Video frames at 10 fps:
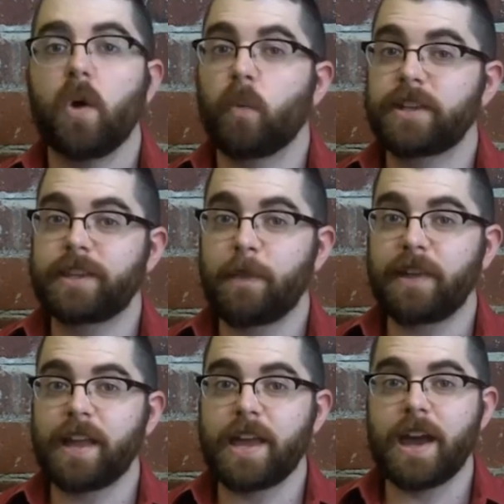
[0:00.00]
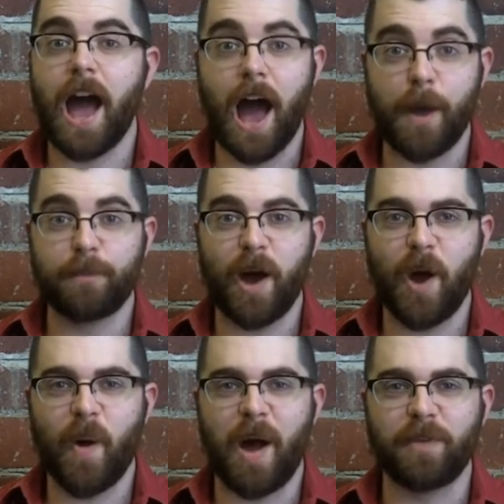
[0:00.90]
What's up, Atlanta? I'm
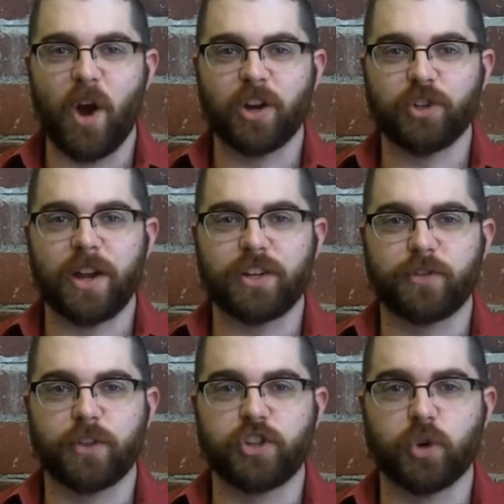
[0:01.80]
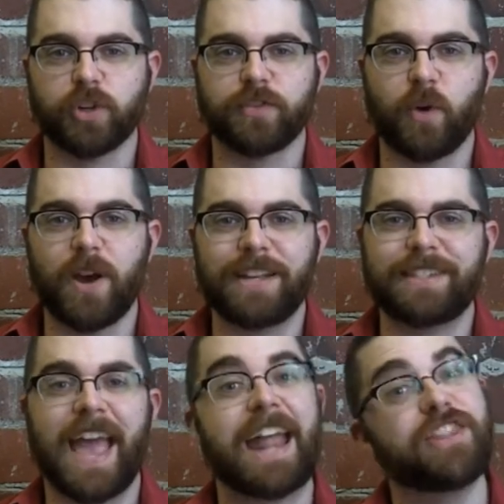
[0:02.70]
Bo. I'm the art director for the Georgia
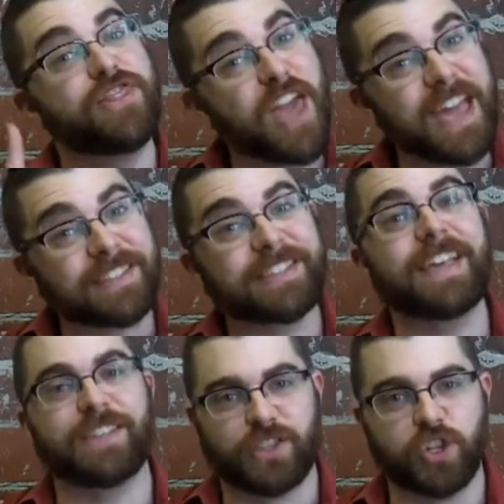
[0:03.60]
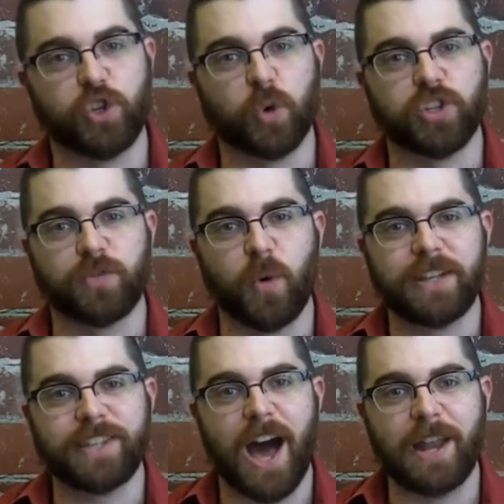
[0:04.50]
Voice, and this is the Georgia
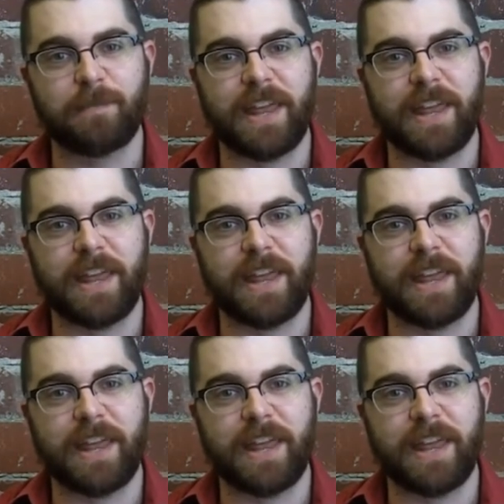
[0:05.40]
Voice Hot